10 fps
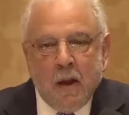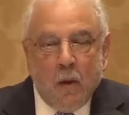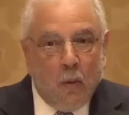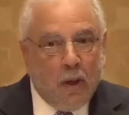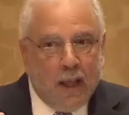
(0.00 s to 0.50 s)

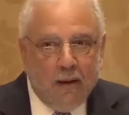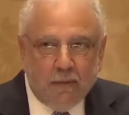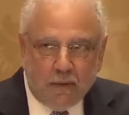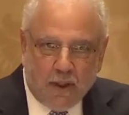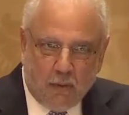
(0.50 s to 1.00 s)

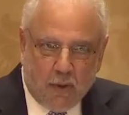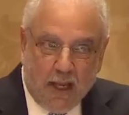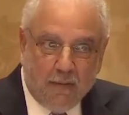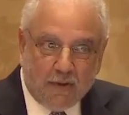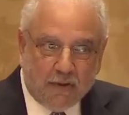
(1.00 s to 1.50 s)
Whenever they would
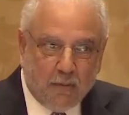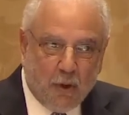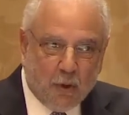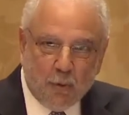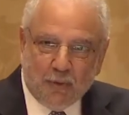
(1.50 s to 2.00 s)
have a
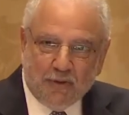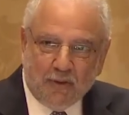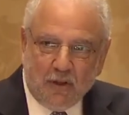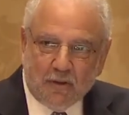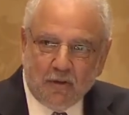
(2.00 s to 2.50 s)
small group
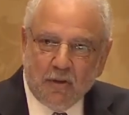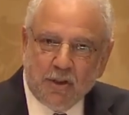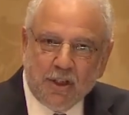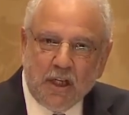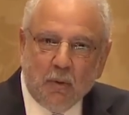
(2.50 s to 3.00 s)
discussion,
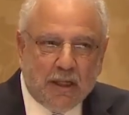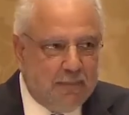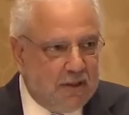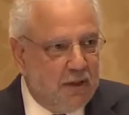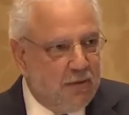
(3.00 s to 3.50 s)
she would
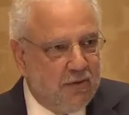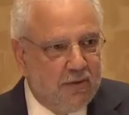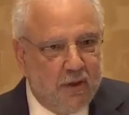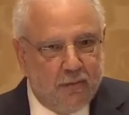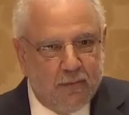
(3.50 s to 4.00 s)
absent
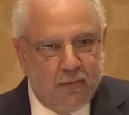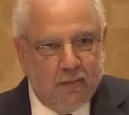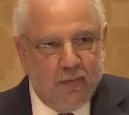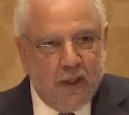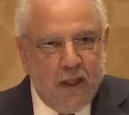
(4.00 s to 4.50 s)
herself,
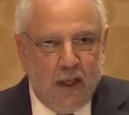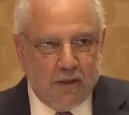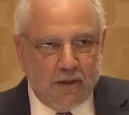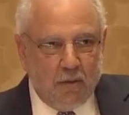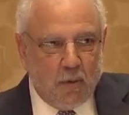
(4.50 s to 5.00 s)
and
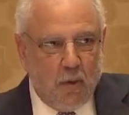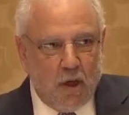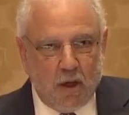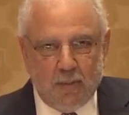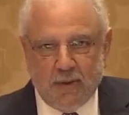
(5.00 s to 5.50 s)
she would
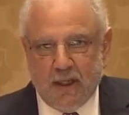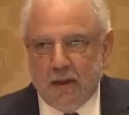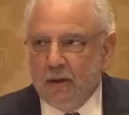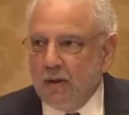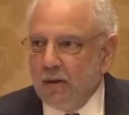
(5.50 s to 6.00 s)
walk up and down
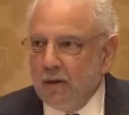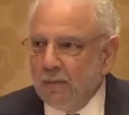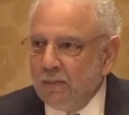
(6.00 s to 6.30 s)
in the hall.